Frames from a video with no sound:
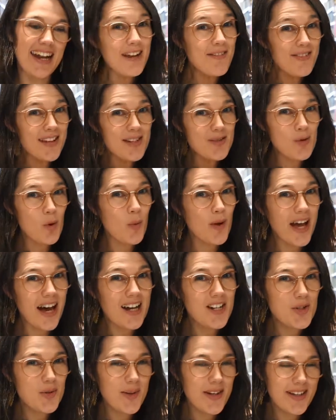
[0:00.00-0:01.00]
If that's what we
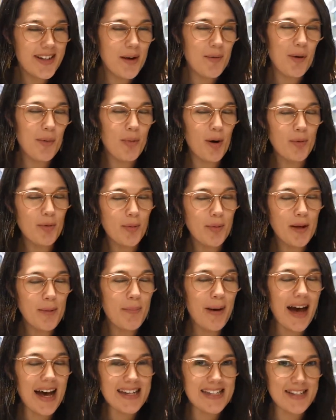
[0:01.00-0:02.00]
are doing, then we're probably
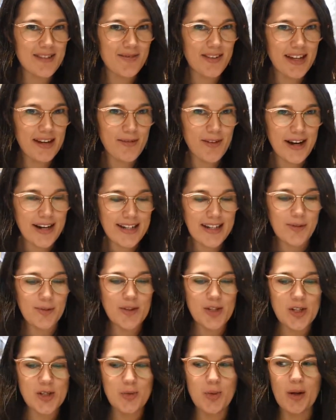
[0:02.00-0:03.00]
passively reading,
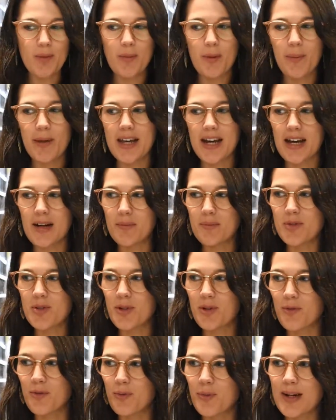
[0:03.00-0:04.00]
which is when we become
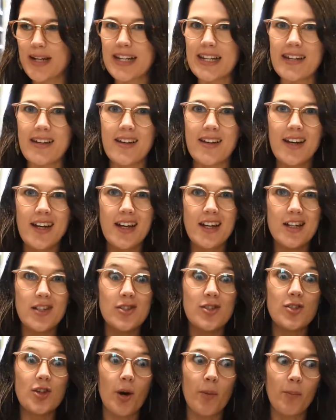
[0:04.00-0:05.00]
sort of reading
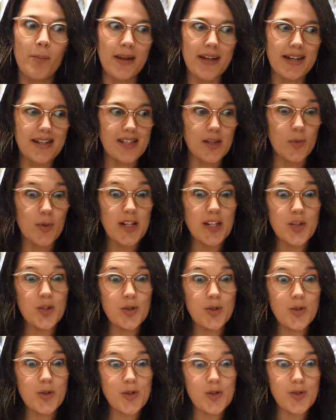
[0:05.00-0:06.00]
zombies and we
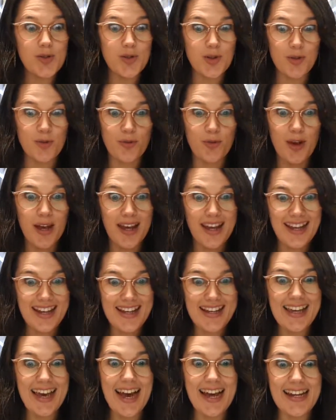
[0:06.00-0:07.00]
do just sort of
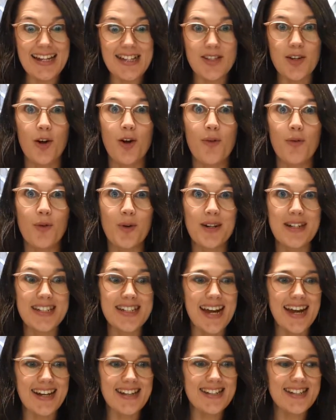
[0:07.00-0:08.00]
gaze over a
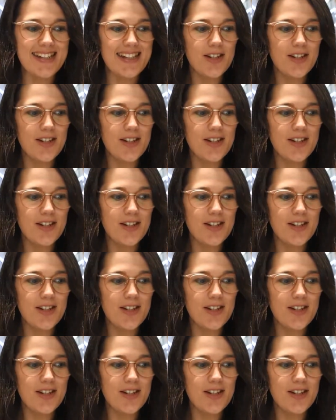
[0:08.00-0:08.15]
text.